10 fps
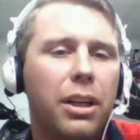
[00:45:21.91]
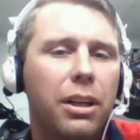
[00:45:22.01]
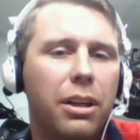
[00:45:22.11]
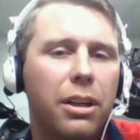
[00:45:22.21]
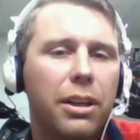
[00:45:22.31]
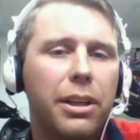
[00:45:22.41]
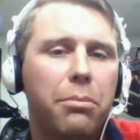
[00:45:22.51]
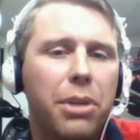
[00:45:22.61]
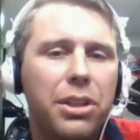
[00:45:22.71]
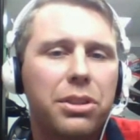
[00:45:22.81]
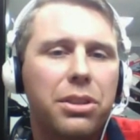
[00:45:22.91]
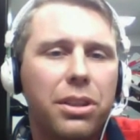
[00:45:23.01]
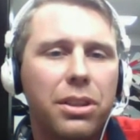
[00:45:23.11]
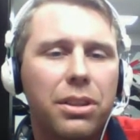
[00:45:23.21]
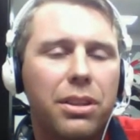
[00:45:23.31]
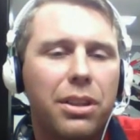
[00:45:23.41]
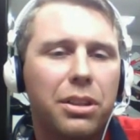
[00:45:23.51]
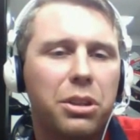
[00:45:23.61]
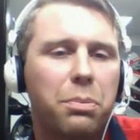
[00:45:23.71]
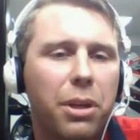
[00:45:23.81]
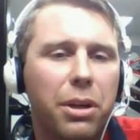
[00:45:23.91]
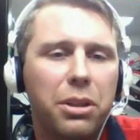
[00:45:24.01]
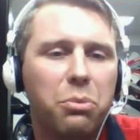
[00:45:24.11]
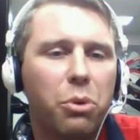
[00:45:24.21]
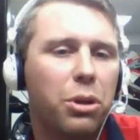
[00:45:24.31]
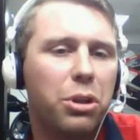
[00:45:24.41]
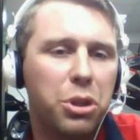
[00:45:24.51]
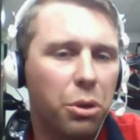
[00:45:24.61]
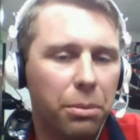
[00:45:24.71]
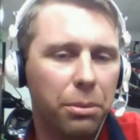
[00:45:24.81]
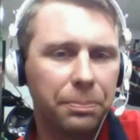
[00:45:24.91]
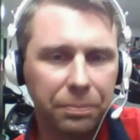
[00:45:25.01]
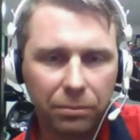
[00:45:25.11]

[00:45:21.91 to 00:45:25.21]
It makes the experience more enjoyable.